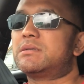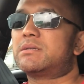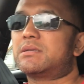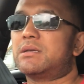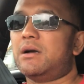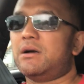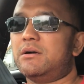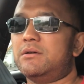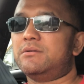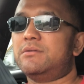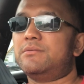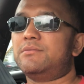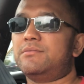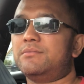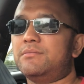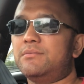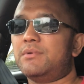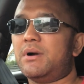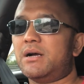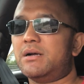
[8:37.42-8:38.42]
So
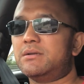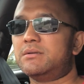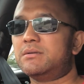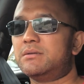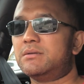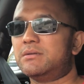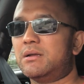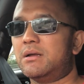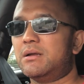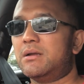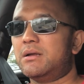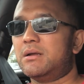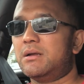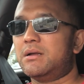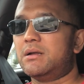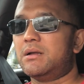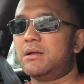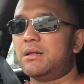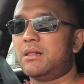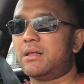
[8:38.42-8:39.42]
one,
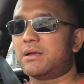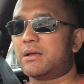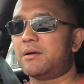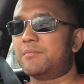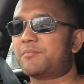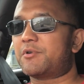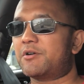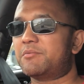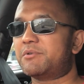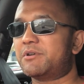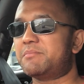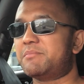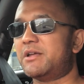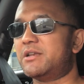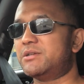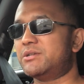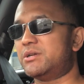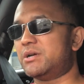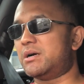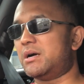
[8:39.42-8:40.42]
like a property
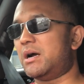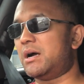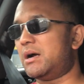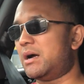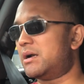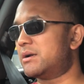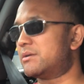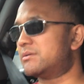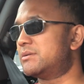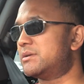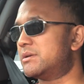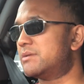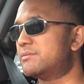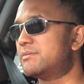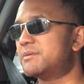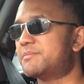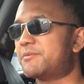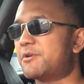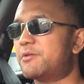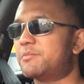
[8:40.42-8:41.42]
manager, I don't deal
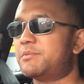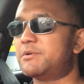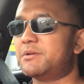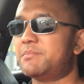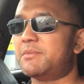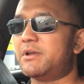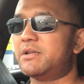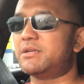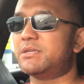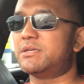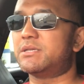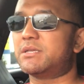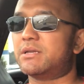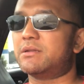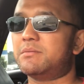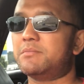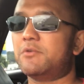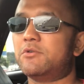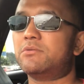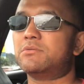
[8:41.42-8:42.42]
with property managers
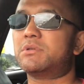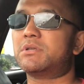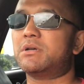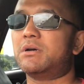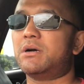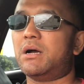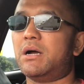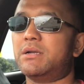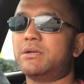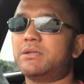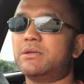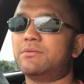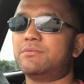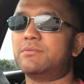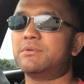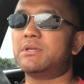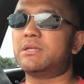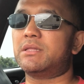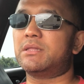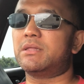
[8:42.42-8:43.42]
anymore. So I deal
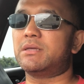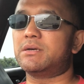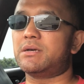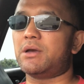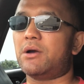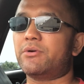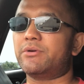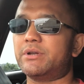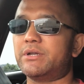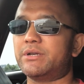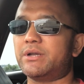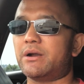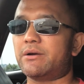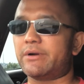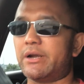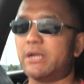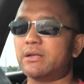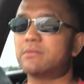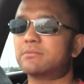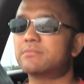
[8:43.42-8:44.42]
with the owner
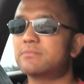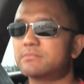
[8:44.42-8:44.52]
direct.